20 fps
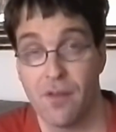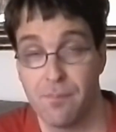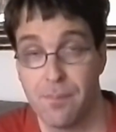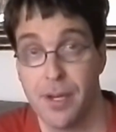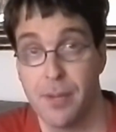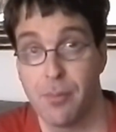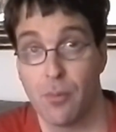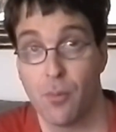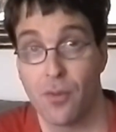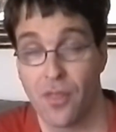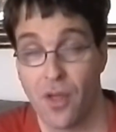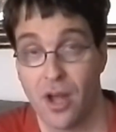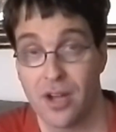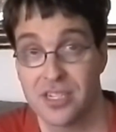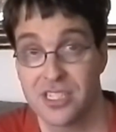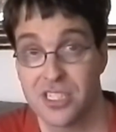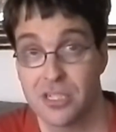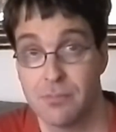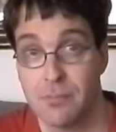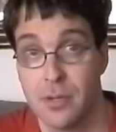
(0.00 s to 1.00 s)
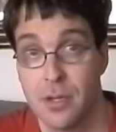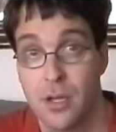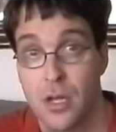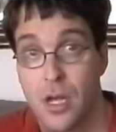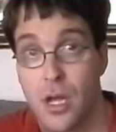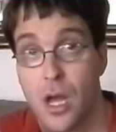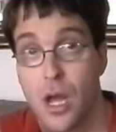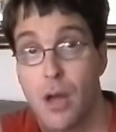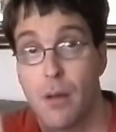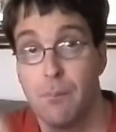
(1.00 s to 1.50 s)
of people with autism
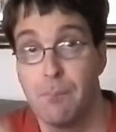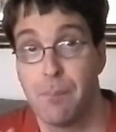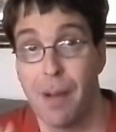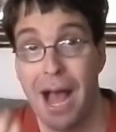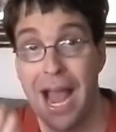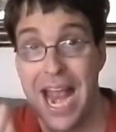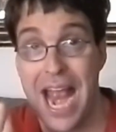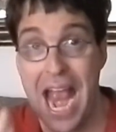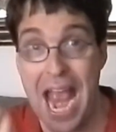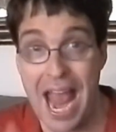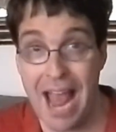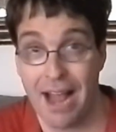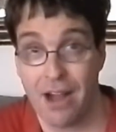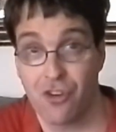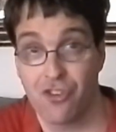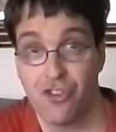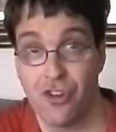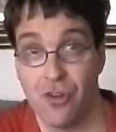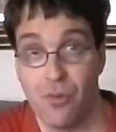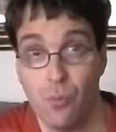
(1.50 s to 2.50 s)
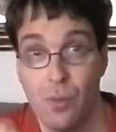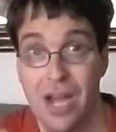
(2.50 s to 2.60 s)
by action.